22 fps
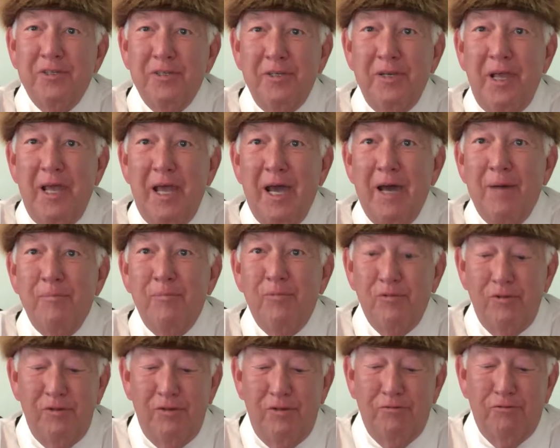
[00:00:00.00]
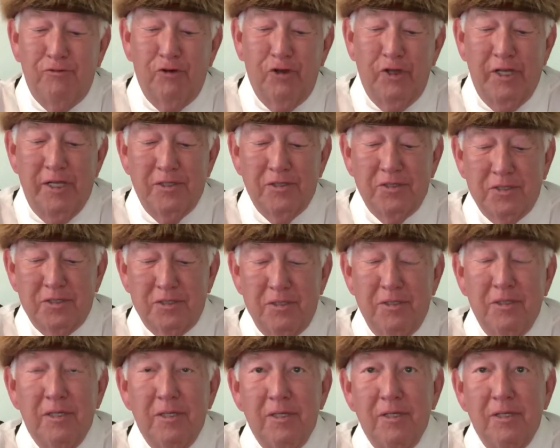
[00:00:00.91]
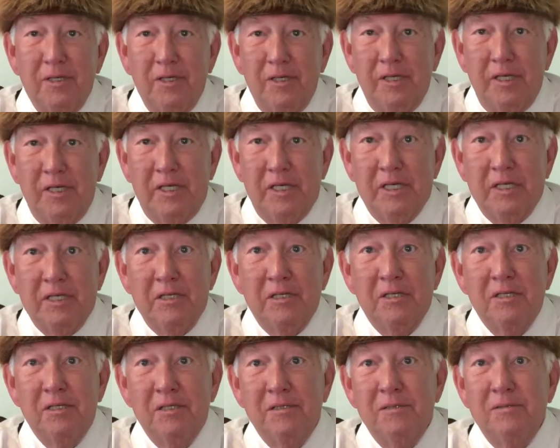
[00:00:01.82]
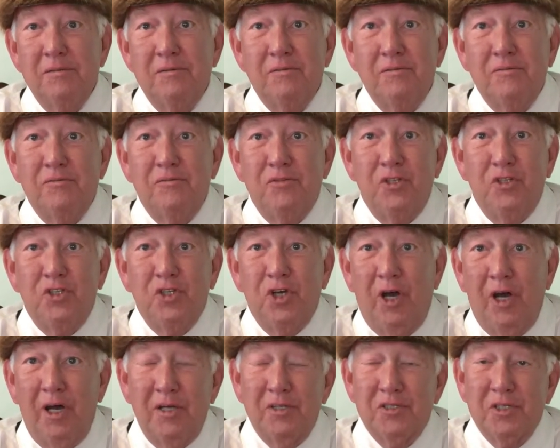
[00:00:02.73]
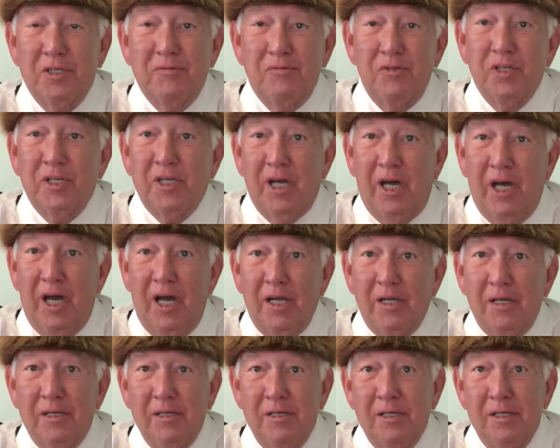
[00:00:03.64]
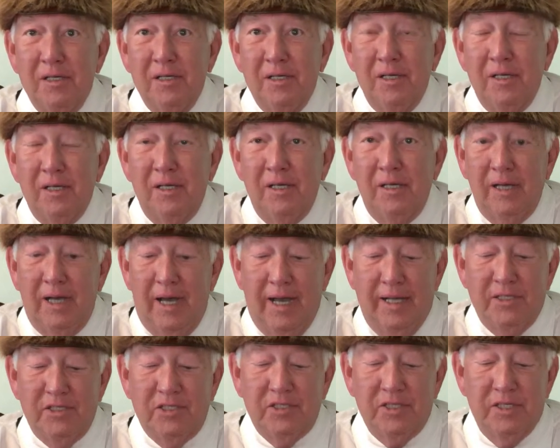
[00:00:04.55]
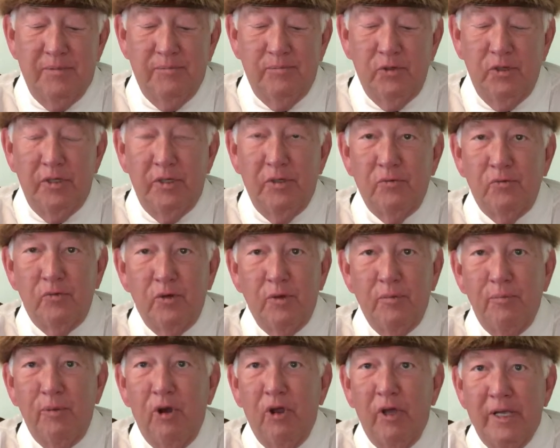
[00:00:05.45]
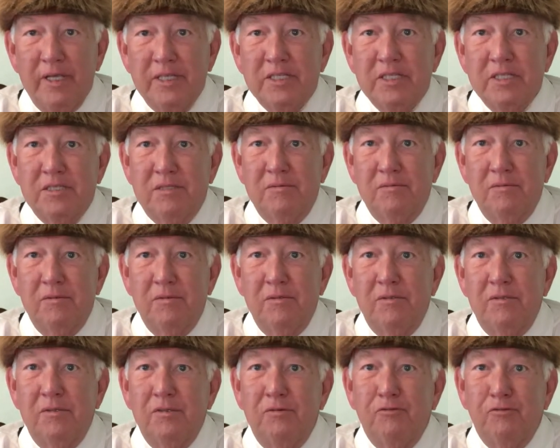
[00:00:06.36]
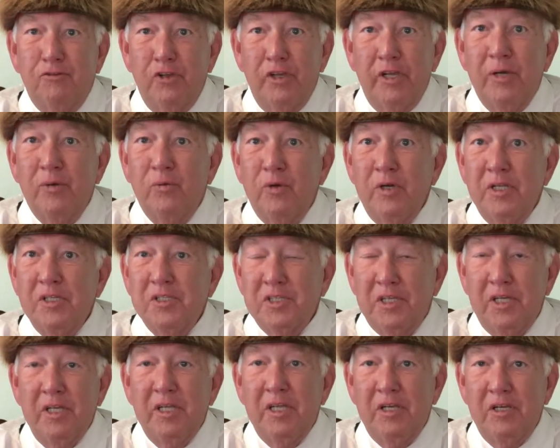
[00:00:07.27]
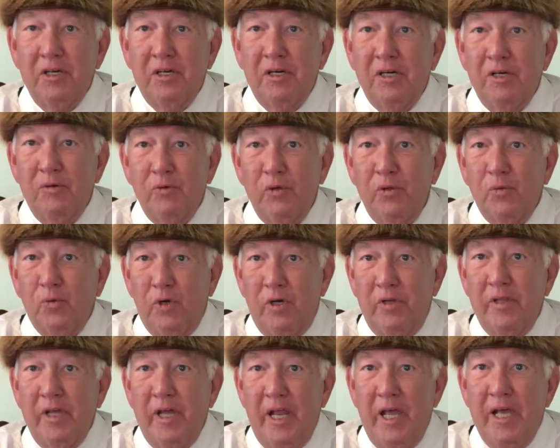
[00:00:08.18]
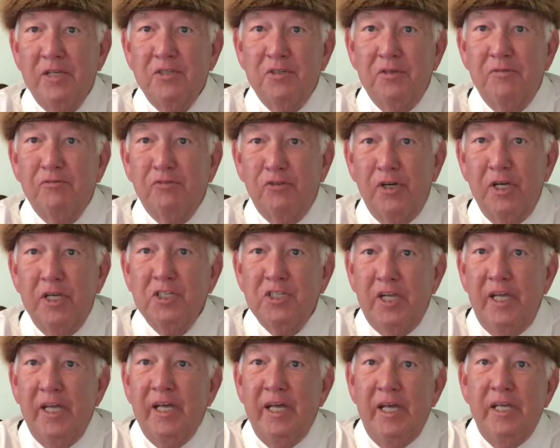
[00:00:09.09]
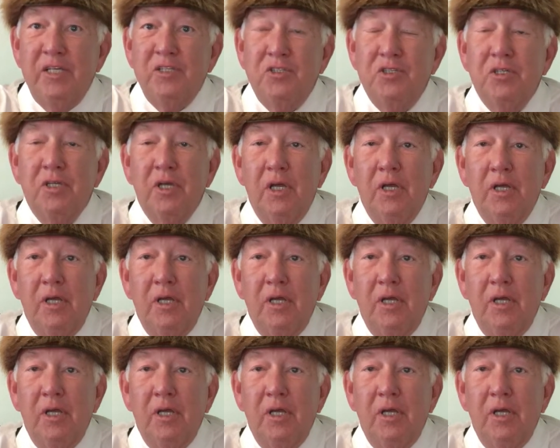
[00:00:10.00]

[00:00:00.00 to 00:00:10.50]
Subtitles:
to knap the flints in the jaws of the cock. I simply replace the flint when it's getting dull with one that has a fresh edge.